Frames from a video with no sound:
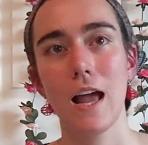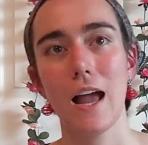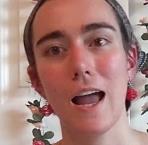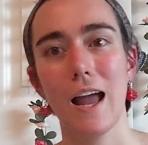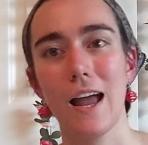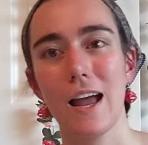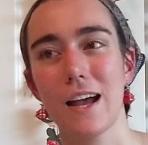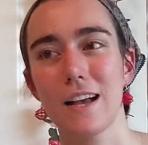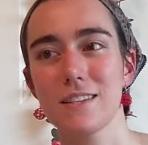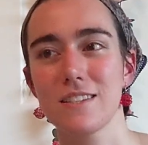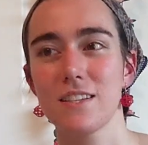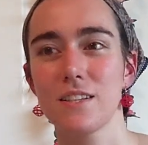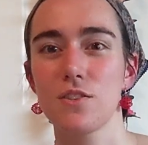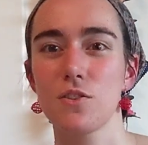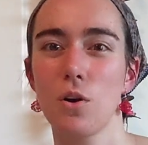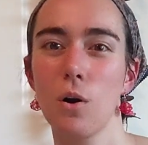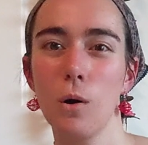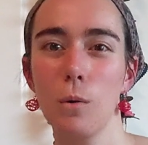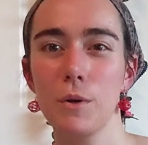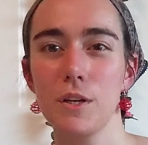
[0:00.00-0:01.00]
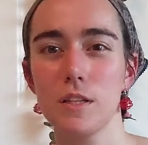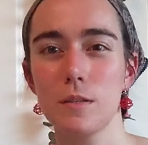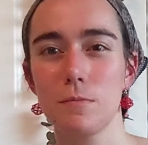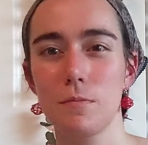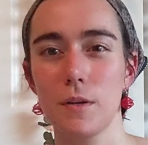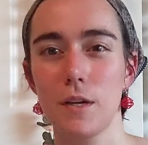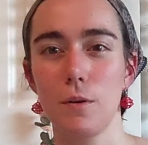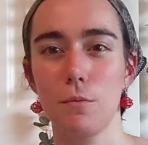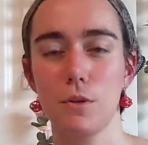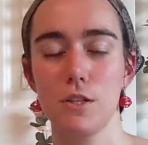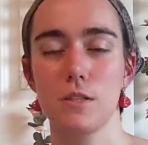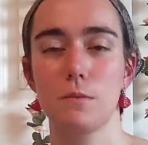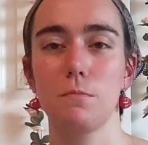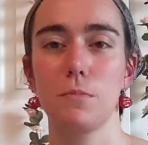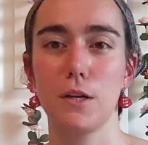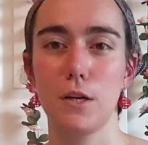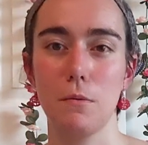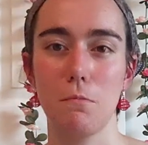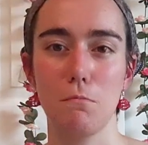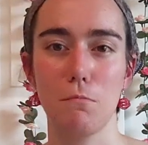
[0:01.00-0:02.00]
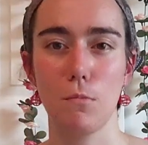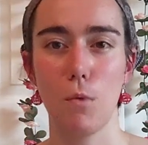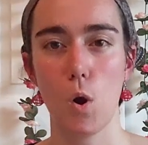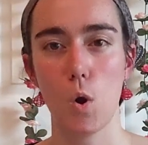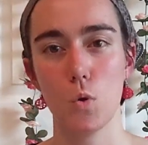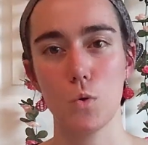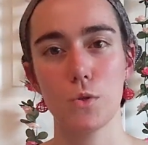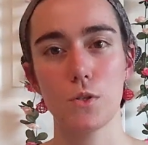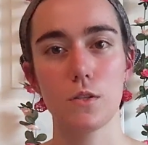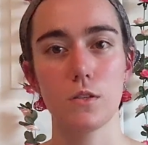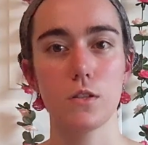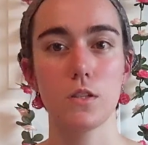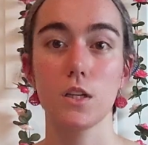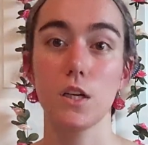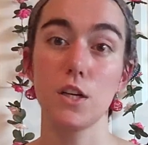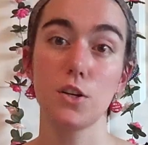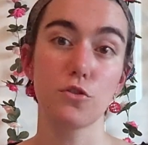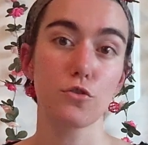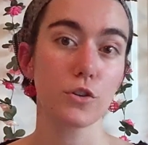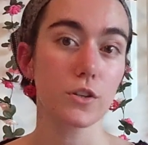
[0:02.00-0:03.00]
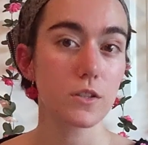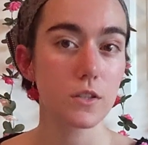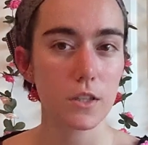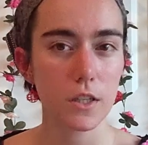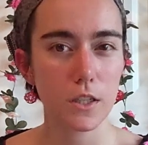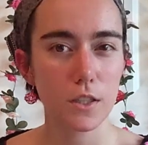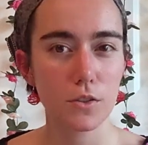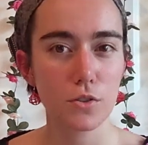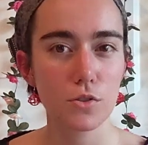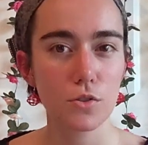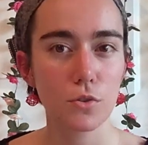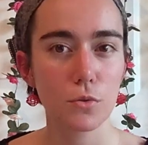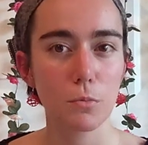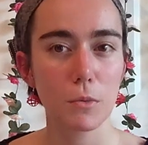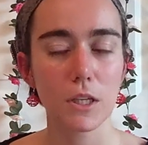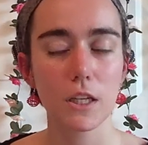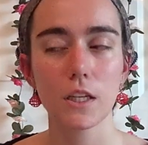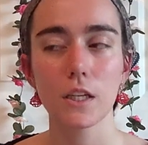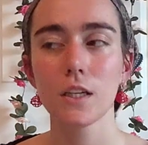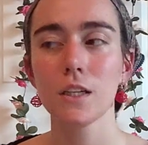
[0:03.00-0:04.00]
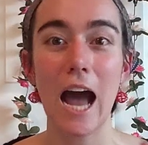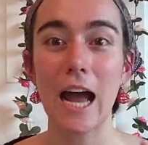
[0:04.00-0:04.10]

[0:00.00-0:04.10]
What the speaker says: hasn't always been what's been most interesting to me.